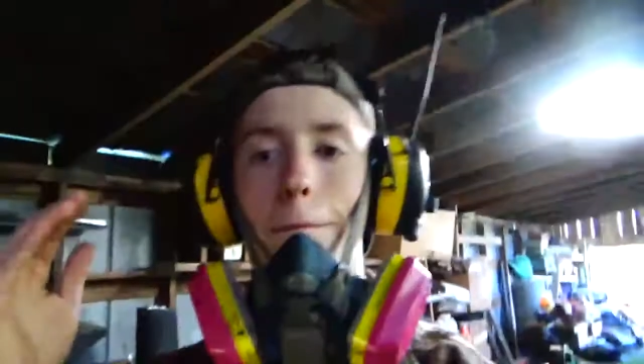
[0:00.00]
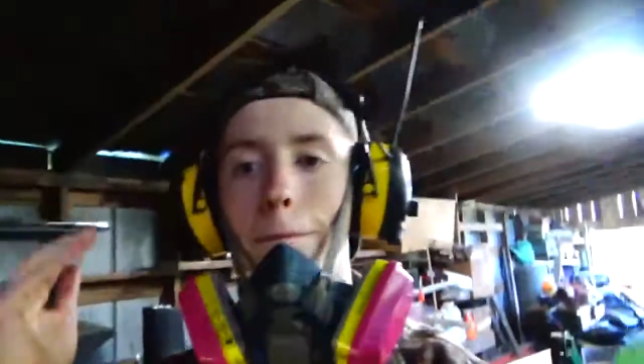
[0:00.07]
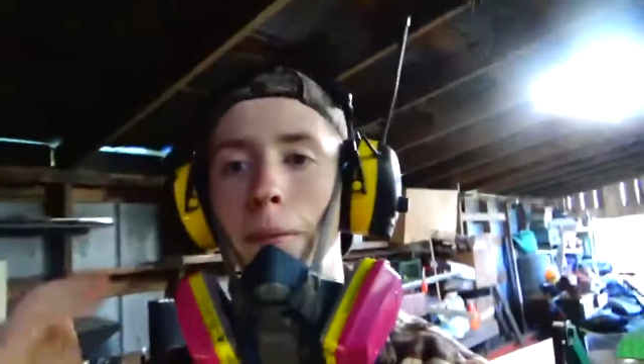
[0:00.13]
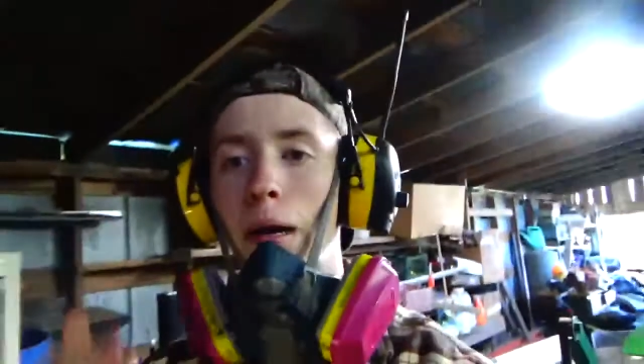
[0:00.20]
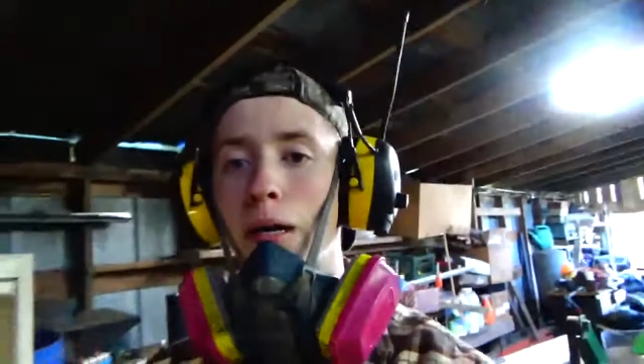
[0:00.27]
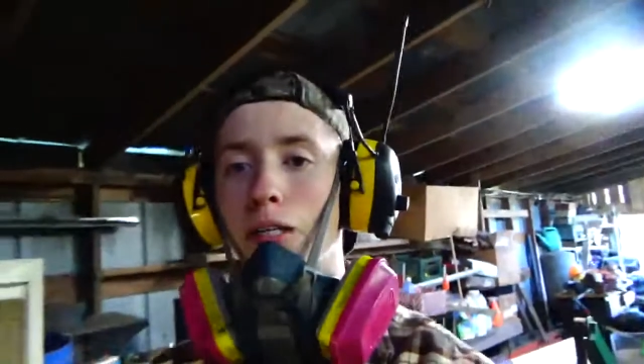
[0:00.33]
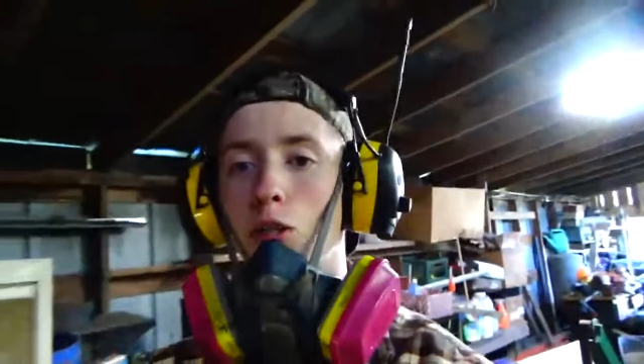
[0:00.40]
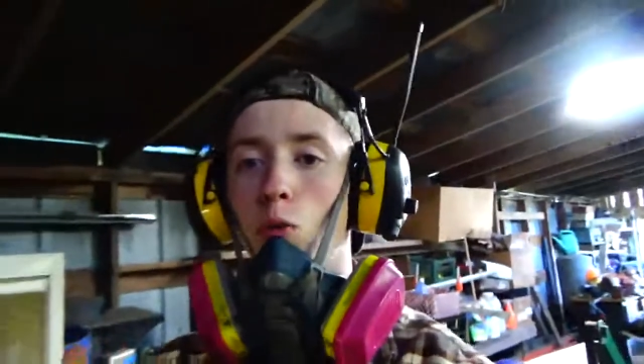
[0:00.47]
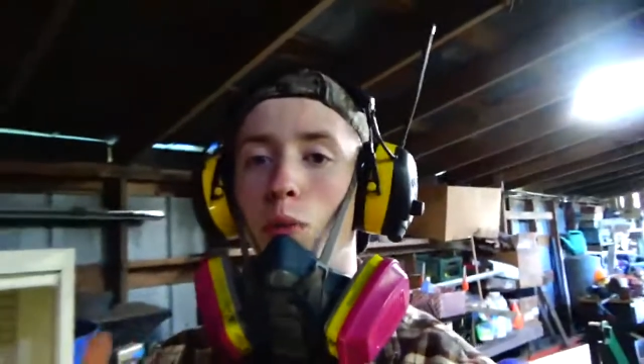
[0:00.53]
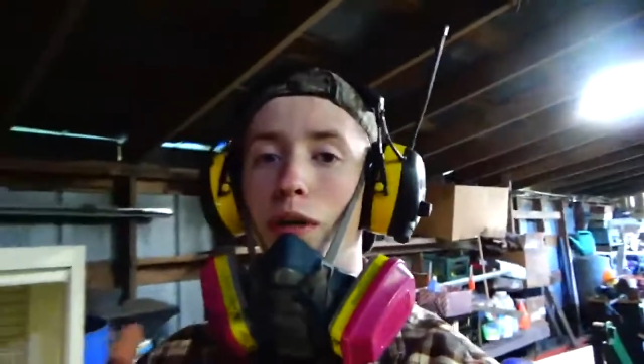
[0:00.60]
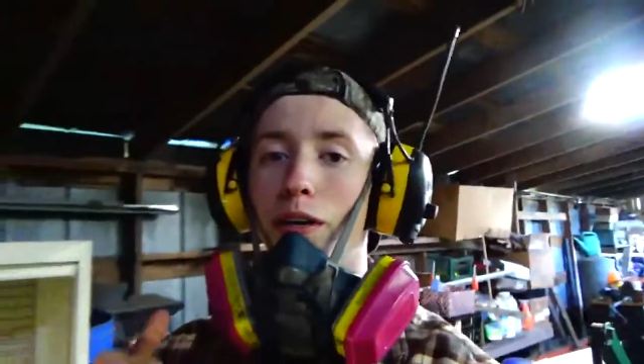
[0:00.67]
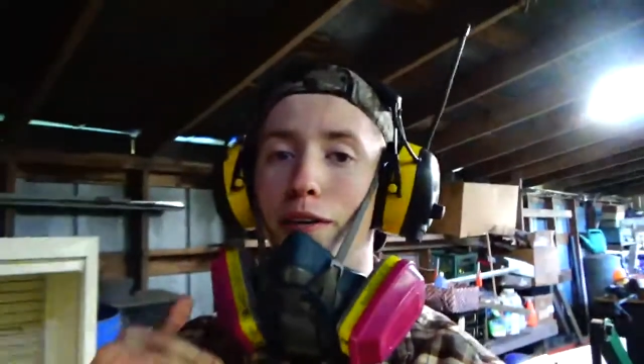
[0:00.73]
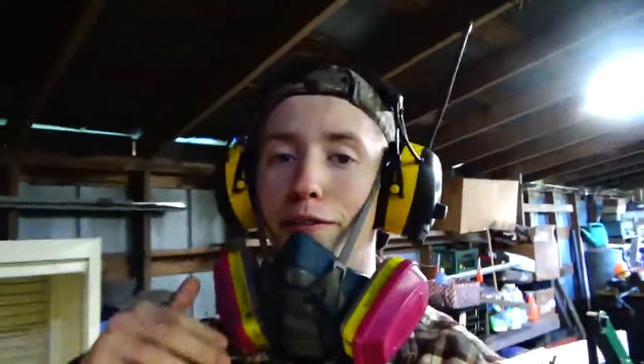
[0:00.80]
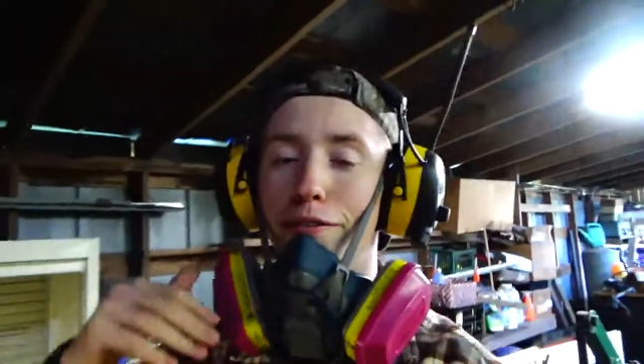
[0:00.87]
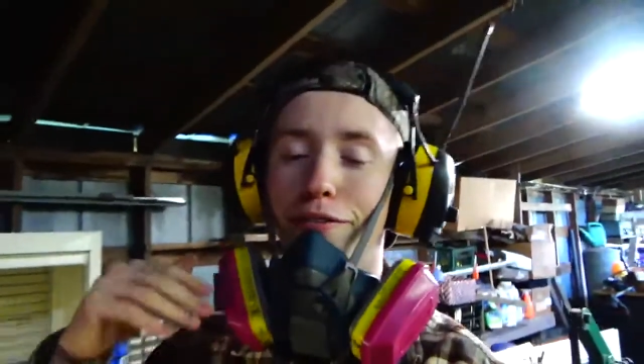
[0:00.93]
But we
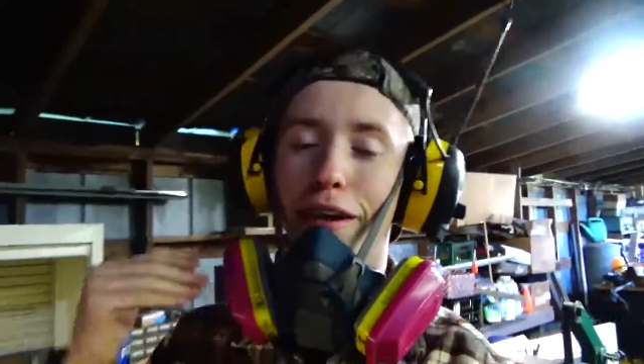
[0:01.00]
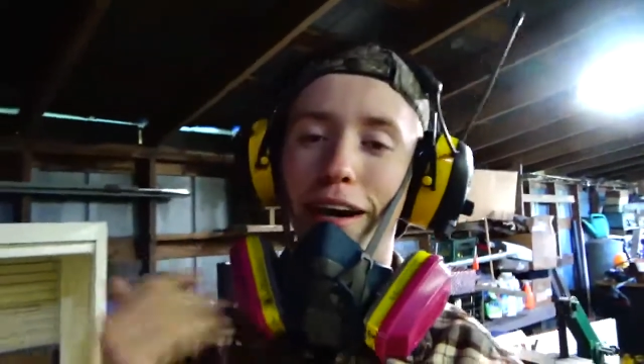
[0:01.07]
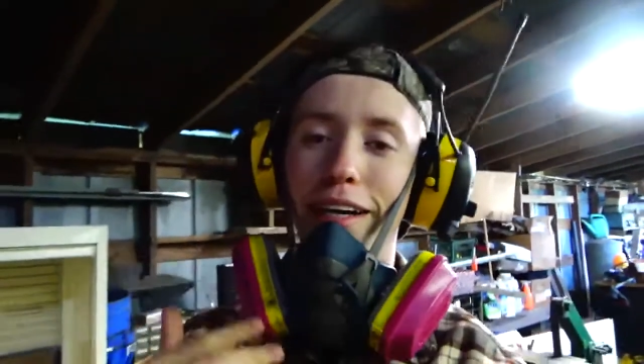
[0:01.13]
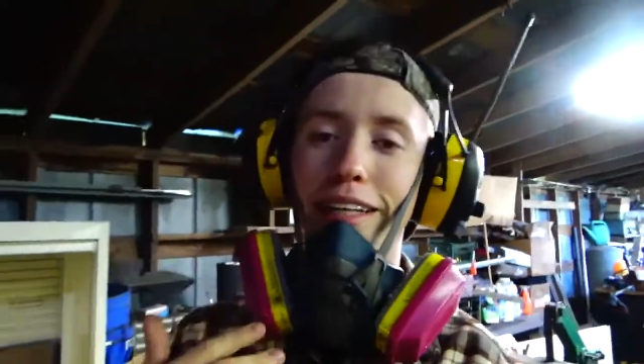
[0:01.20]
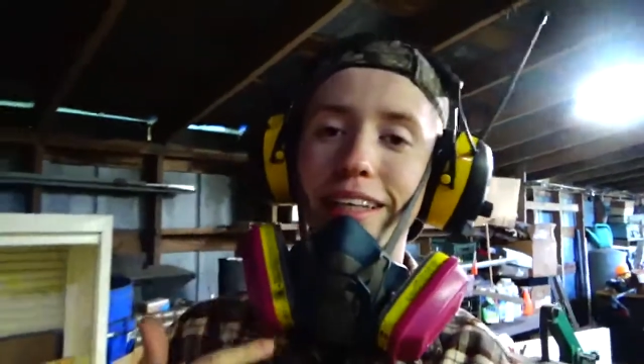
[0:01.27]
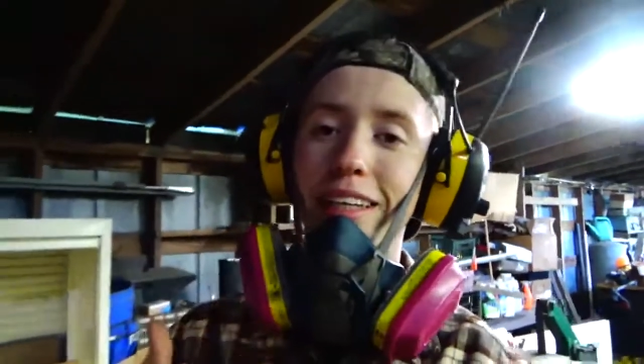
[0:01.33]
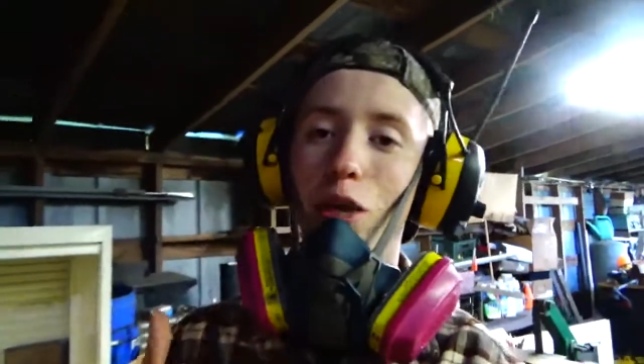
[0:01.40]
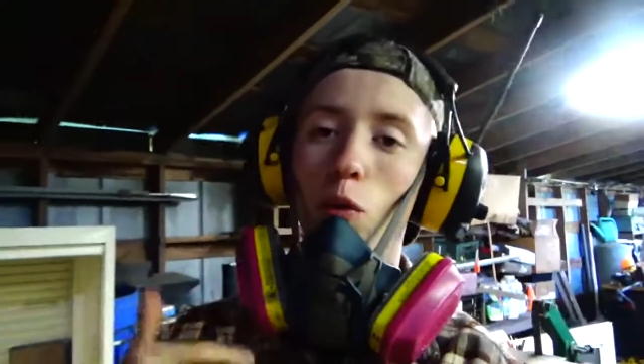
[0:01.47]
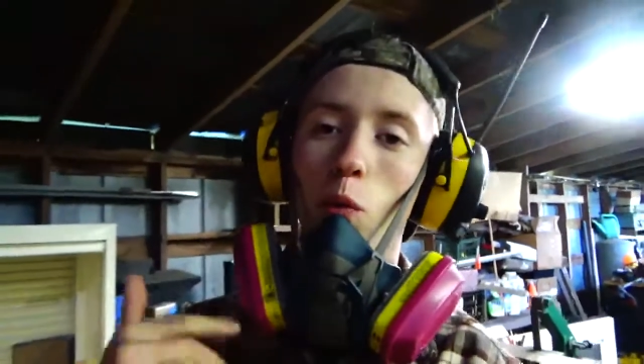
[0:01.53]
are finally